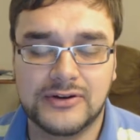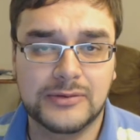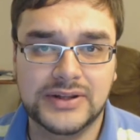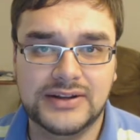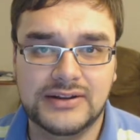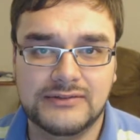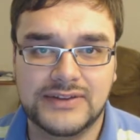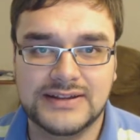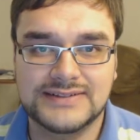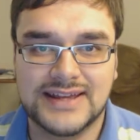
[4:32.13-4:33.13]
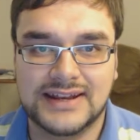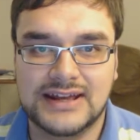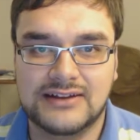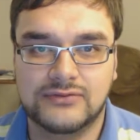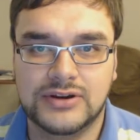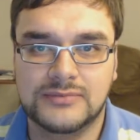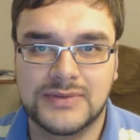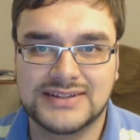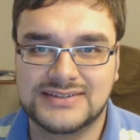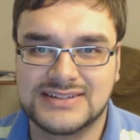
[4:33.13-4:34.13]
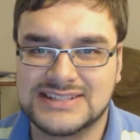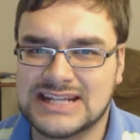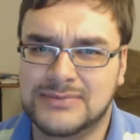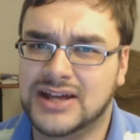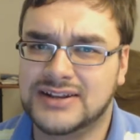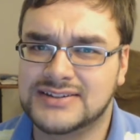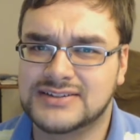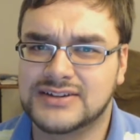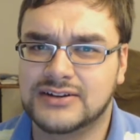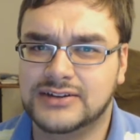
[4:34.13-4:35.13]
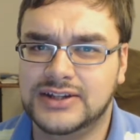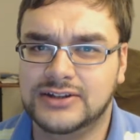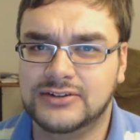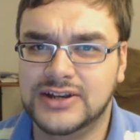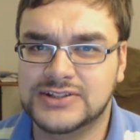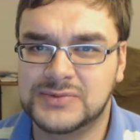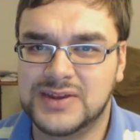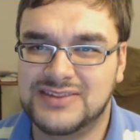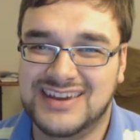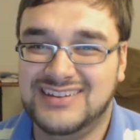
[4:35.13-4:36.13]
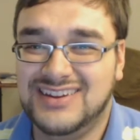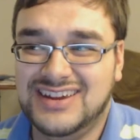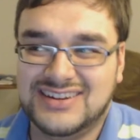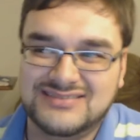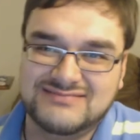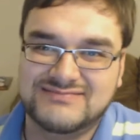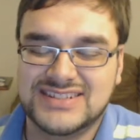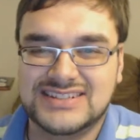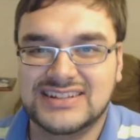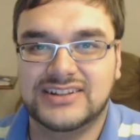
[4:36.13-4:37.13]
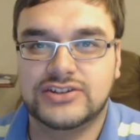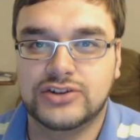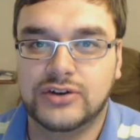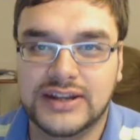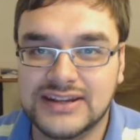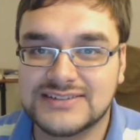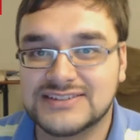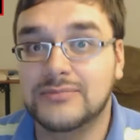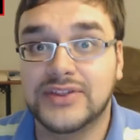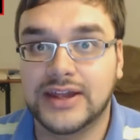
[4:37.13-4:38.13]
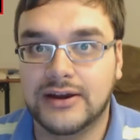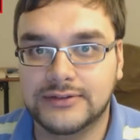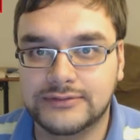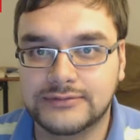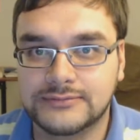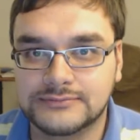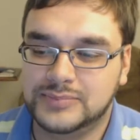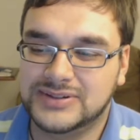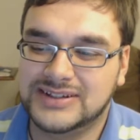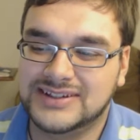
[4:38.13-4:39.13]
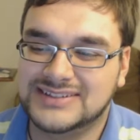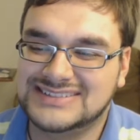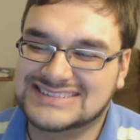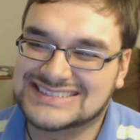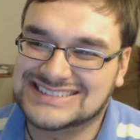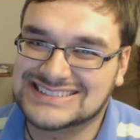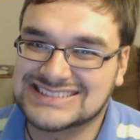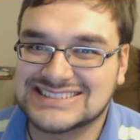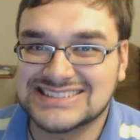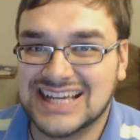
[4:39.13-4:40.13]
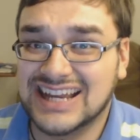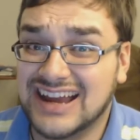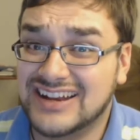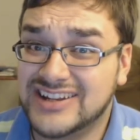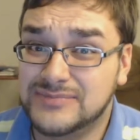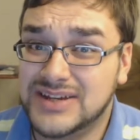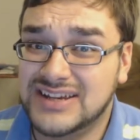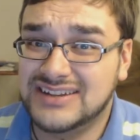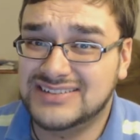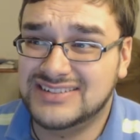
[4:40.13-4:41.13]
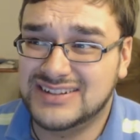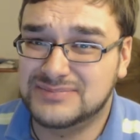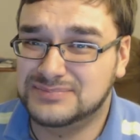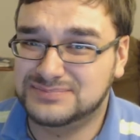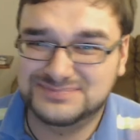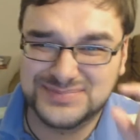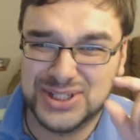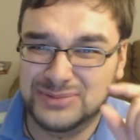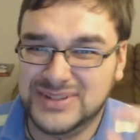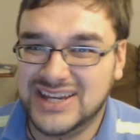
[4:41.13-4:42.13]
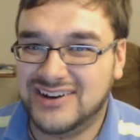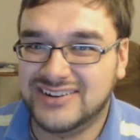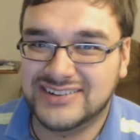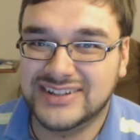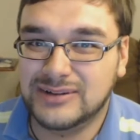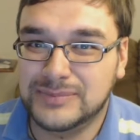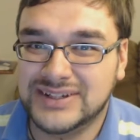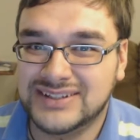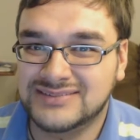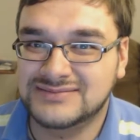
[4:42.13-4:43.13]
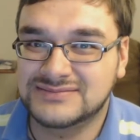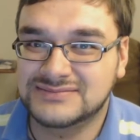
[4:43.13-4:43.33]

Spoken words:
There are plenty of things that can have weird messages that I'm not necessarily in agreement with that I can still enjoy and get something out of. But I gotta admit, it did pull me out a little bit.